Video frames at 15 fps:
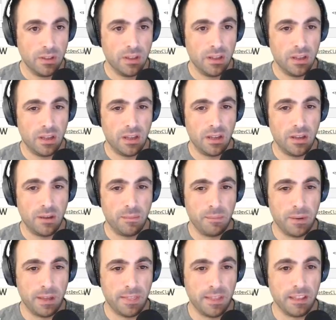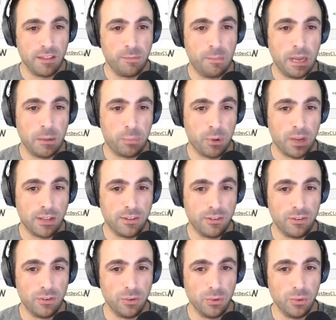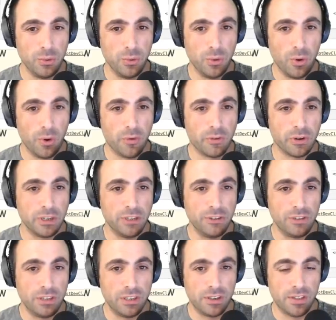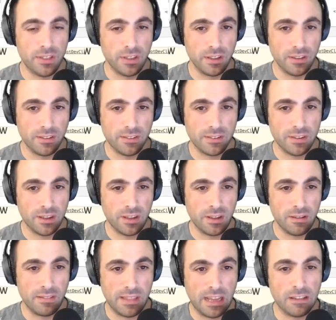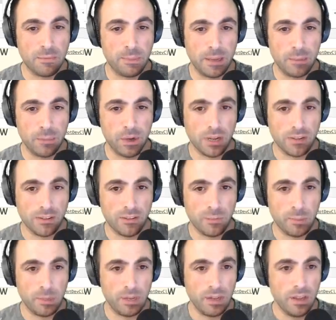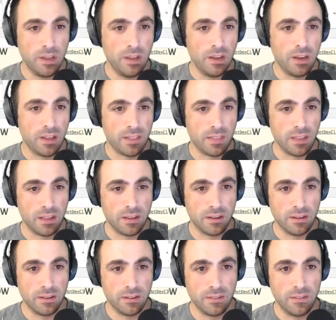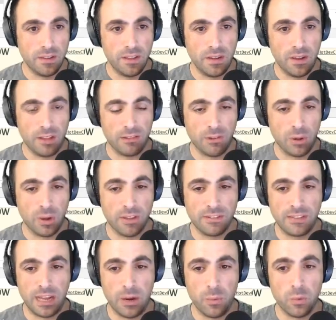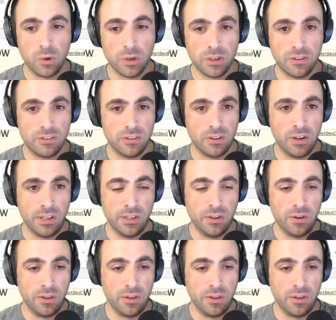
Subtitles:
I think it's bad practice to over-engineer things. That's bad practice. But I think as long as that works on